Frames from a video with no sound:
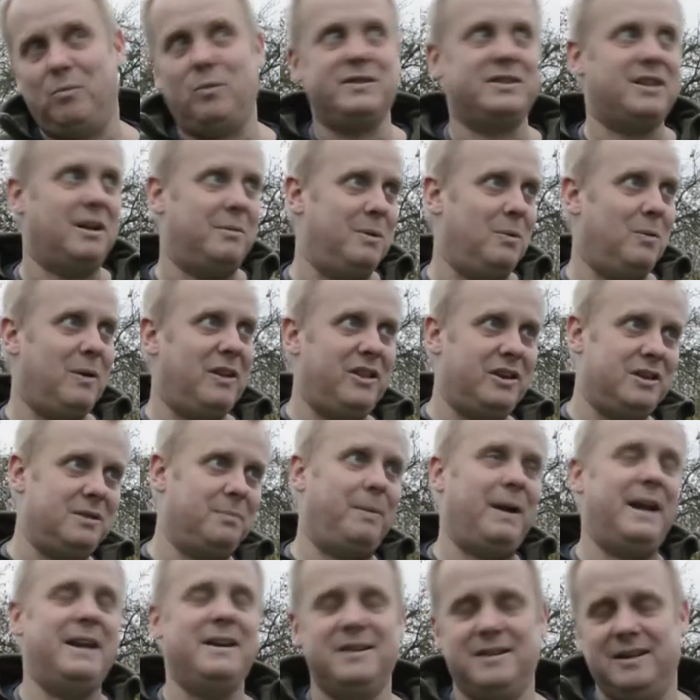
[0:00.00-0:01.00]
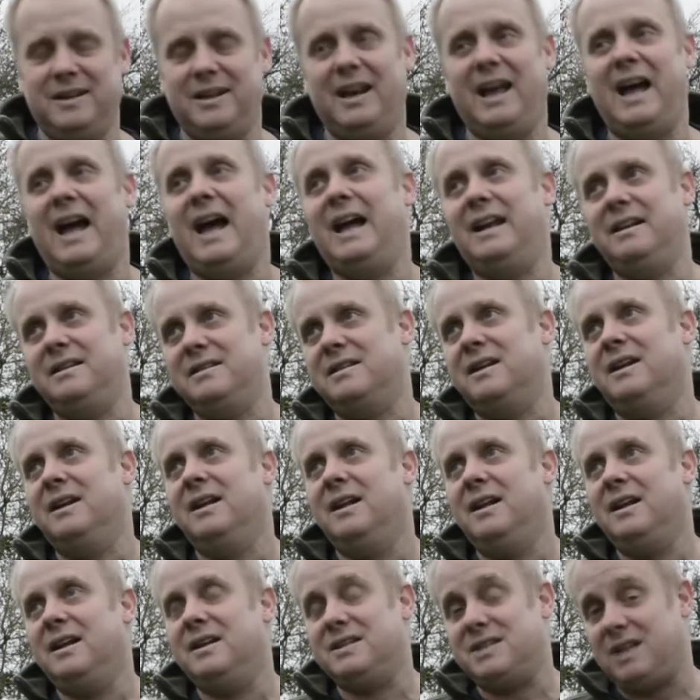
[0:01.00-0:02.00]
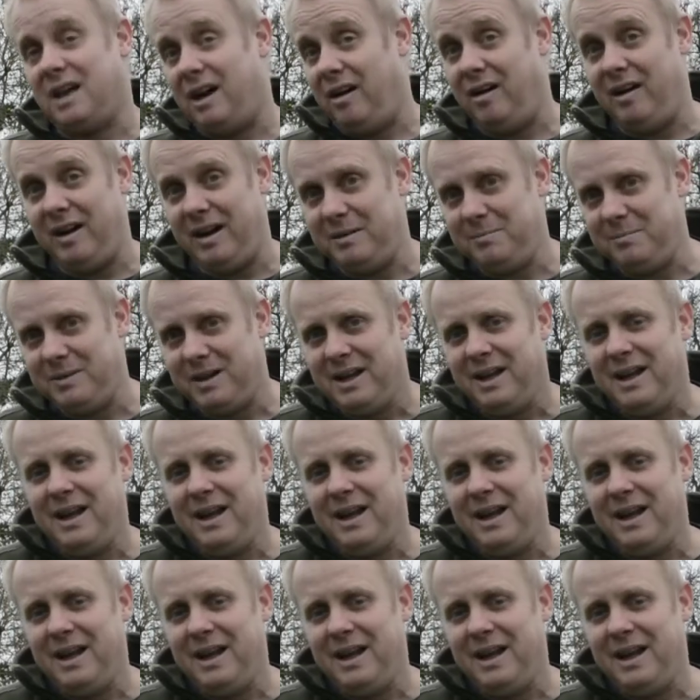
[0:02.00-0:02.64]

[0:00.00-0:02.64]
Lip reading: to be weather dependent and time.